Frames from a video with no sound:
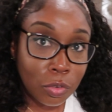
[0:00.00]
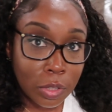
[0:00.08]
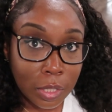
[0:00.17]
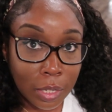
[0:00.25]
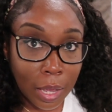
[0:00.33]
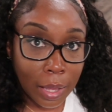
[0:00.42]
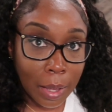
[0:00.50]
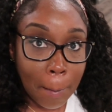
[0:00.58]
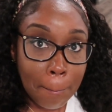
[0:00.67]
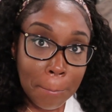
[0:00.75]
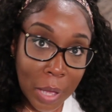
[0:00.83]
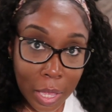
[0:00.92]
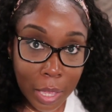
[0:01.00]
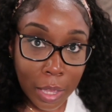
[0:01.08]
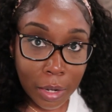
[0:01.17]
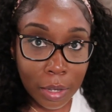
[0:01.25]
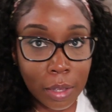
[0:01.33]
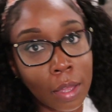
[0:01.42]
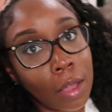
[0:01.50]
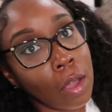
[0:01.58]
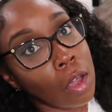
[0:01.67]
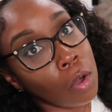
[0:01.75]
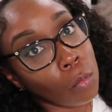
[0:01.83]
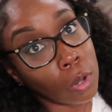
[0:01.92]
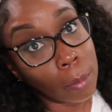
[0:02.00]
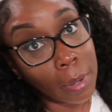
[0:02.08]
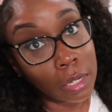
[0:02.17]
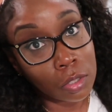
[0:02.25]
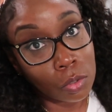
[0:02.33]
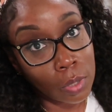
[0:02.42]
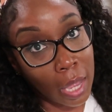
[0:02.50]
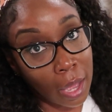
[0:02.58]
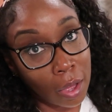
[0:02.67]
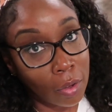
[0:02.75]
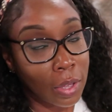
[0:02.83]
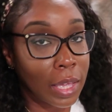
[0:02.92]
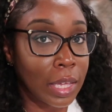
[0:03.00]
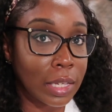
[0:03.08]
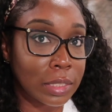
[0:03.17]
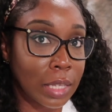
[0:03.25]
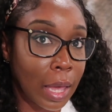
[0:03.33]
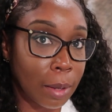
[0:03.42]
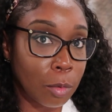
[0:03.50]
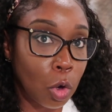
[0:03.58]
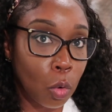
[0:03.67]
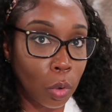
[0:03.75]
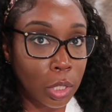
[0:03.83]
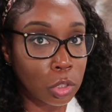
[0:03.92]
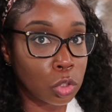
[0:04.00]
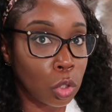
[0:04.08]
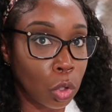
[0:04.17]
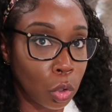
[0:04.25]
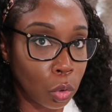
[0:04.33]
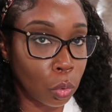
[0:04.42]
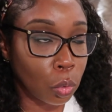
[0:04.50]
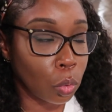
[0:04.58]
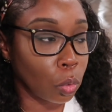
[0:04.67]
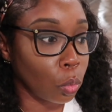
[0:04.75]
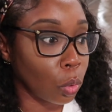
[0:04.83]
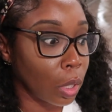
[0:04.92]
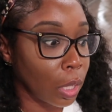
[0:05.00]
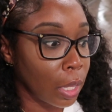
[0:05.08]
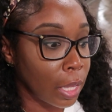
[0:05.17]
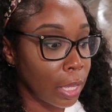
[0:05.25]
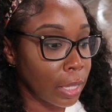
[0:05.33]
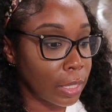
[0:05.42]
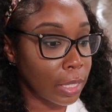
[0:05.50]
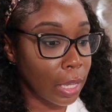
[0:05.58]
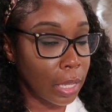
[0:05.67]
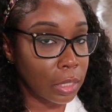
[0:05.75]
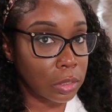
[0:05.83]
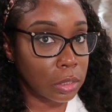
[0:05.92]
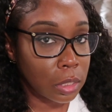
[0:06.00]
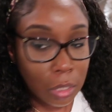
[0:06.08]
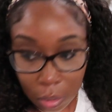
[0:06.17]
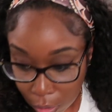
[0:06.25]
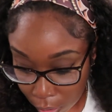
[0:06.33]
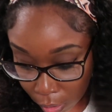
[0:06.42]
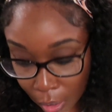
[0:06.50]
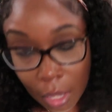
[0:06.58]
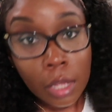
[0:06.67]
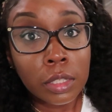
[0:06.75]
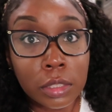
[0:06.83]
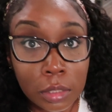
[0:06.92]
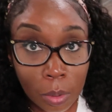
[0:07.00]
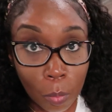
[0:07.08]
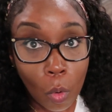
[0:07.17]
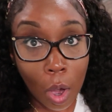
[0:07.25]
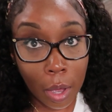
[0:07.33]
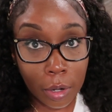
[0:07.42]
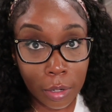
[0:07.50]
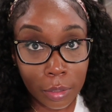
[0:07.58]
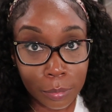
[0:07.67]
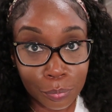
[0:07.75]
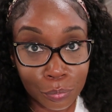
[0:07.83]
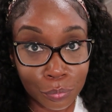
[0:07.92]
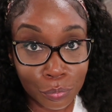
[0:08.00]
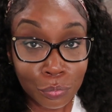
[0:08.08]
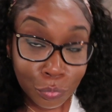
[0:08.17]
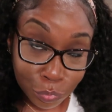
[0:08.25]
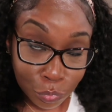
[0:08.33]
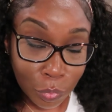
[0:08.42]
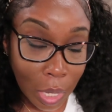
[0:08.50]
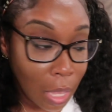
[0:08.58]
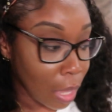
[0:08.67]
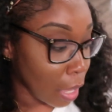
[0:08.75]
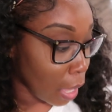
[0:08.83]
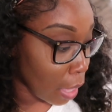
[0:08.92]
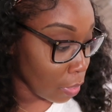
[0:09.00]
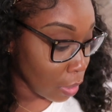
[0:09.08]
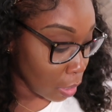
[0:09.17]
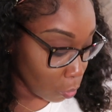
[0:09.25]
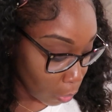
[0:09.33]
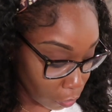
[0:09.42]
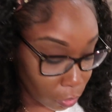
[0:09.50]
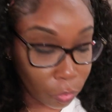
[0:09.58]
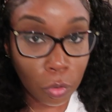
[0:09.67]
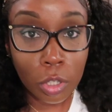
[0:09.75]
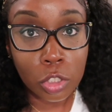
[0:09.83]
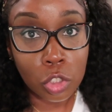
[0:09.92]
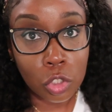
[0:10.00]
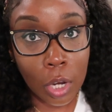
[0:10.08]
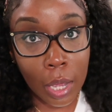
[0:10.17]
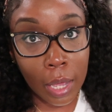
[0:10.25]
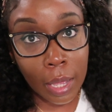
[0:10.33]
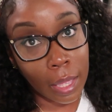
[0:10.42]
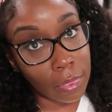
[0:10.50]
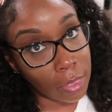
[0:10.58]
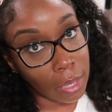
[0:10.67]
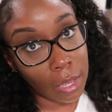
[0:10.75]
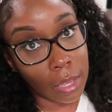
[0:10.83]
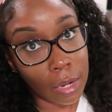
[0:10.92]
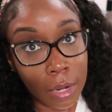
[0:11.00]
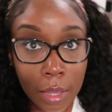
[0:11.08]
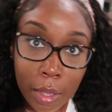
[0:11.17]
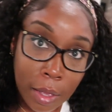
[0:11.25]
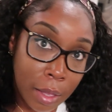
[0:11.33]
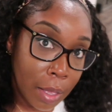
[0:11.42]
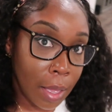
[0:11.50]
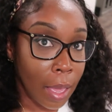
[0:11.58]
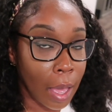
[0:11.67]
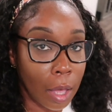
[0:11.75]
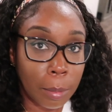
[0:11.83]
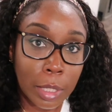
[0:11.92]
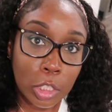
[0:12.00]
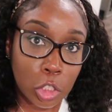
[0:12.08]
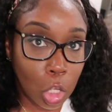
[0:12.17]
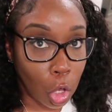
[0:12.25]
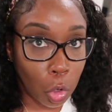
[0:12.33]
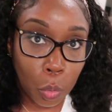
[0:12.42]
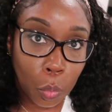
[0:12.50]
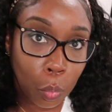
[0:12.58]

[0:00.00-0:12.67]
for the night. But what I'm about to do now is I am going to get some water and then wait for the floors to dry and then I'll be good to go.